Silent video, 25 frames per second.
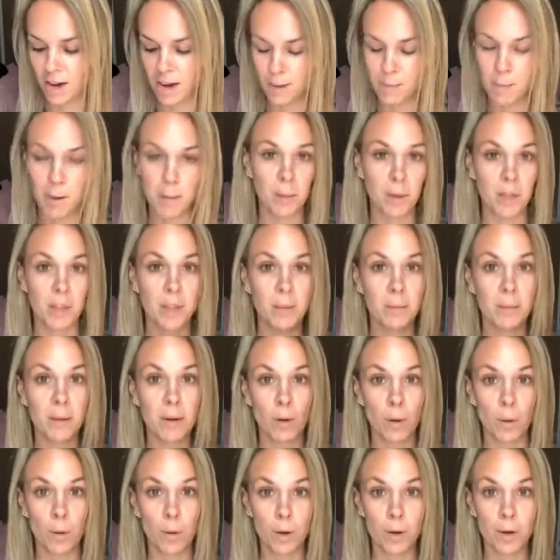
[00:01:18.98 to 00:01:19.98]
put them in
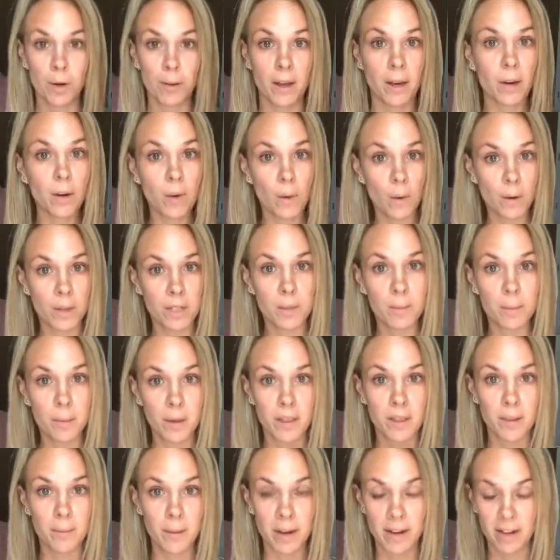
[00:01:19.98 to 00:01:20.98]
order that you're going to put
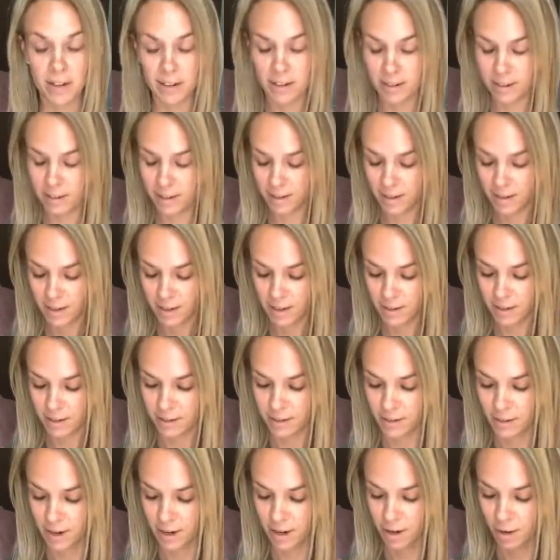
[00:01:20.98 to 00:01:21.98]
them on.
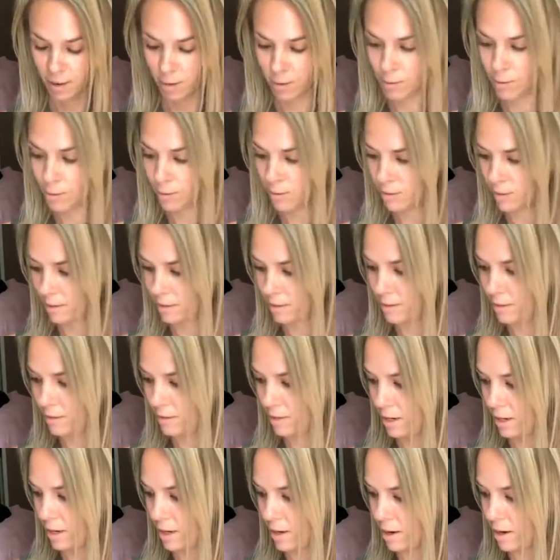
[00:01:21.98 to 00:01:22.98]
So let's see
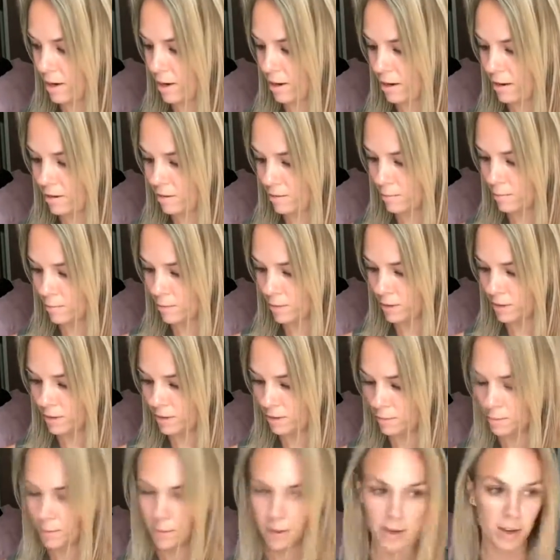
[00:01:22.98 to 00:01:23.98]
here. Where's
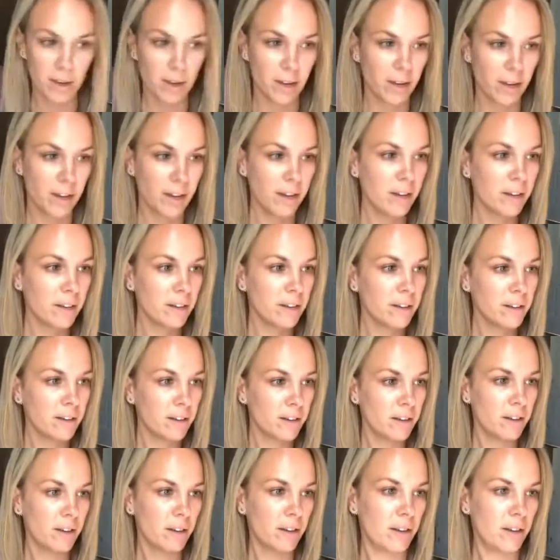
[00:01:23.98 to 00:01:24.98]
my,
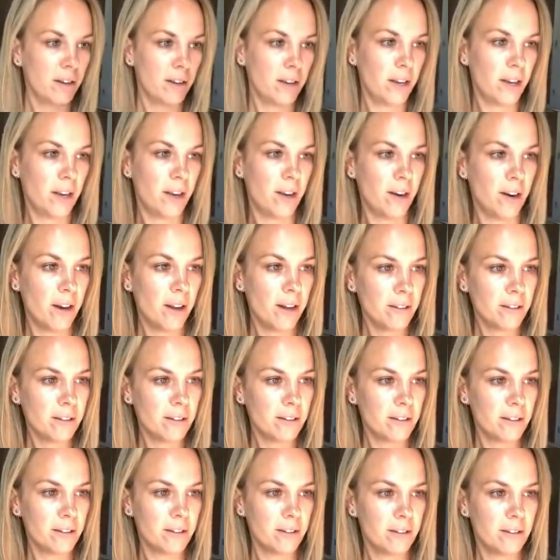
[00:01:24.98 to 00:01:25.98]
here it is.
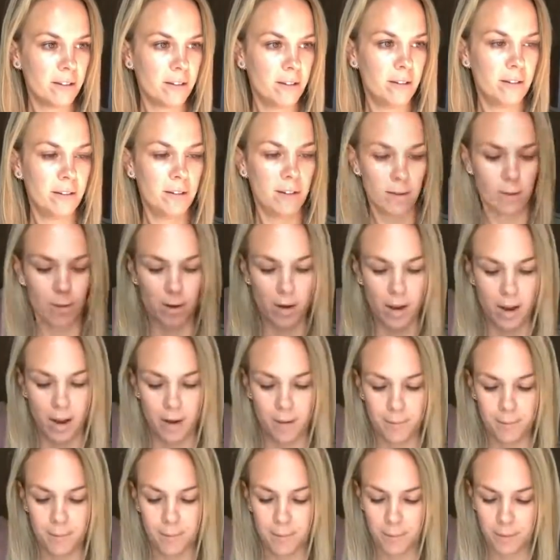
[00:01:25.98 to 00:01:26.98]
Okay,
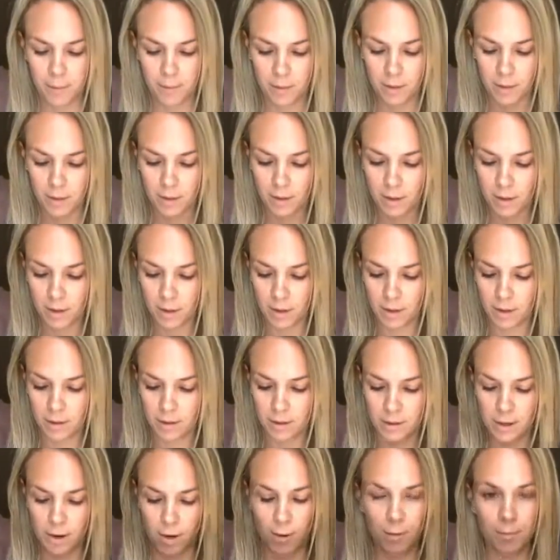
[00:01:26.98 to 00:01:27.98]

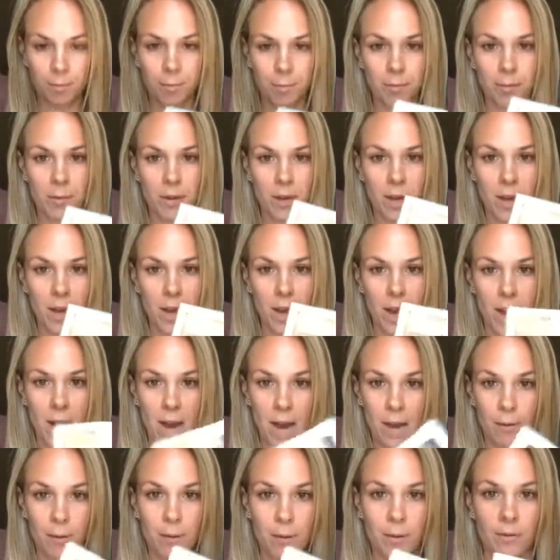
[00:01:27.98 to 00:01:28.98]
so I
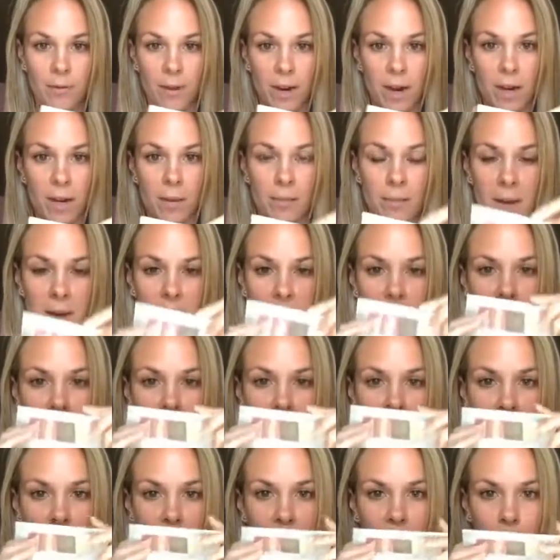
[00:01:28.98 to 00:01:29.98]
would recommend
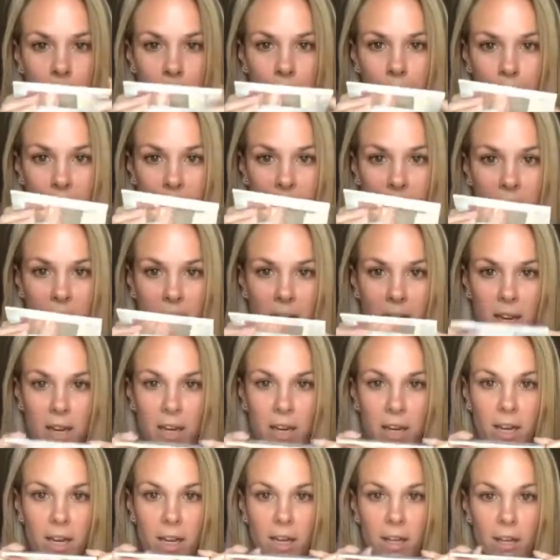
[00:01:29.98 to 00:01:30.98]
putting in
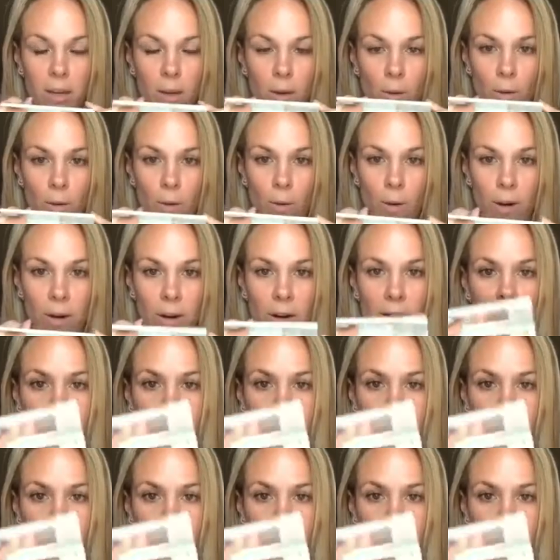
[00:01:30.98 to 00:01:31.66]
your,